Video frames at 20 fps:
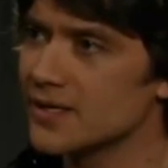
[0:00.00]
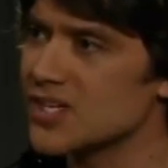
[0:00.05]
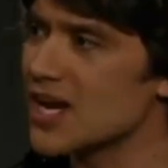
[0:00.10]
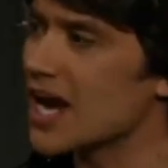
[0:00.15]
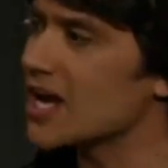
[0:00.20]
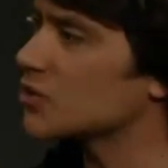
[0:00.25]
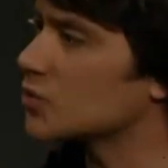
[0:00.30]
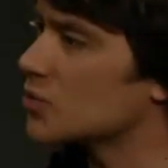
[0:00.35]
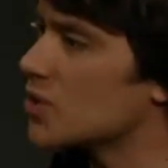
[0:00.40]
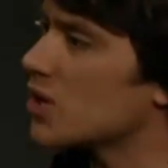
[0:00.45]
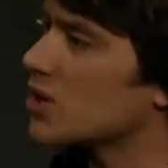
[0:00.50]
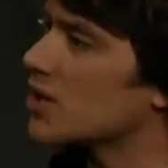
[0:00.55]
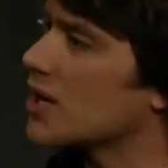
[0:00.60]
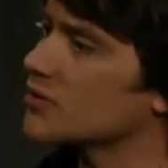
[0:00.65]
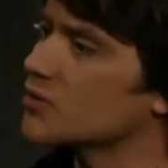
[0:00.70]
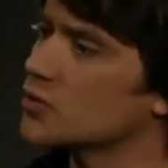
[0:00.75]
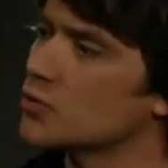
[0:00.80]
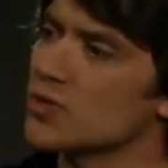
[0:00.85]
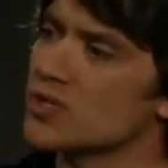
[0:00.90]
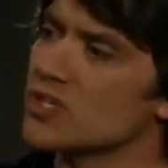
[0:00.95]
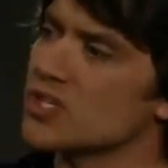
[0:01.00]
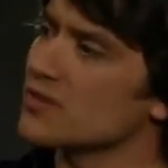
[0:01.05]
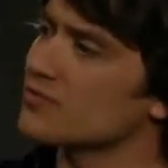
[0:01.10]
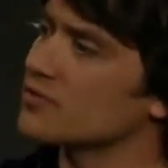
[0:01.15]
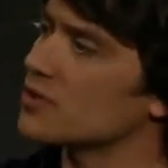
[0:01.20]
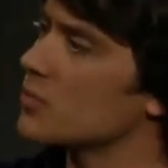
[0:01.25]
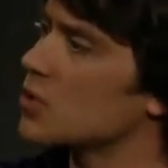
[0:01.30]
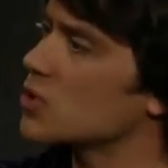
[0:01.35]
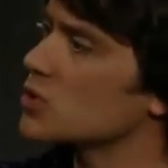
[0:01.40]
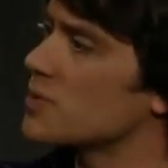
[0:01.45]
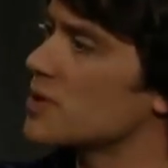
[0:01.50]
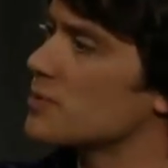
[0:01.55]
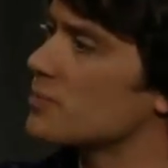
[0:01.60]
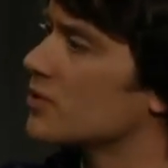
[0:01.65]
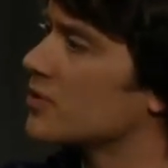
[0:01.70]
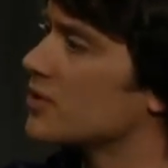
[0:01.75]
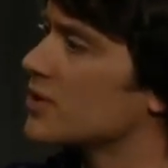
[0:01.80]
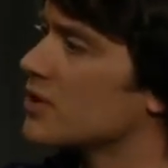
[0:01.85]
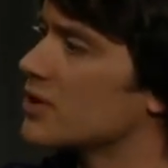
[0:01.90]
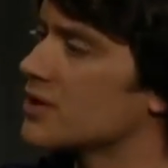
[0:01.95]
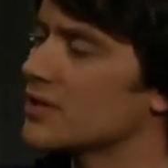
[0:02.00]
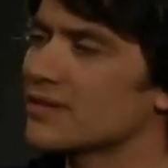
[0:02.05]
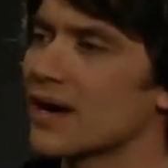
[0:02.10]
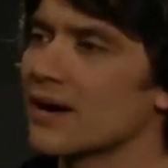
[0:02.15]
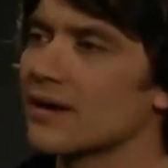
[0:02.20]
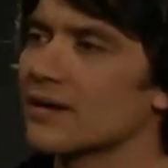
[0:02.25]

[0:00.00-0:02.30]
He's gone through hell, gone through worse stuff than most people in their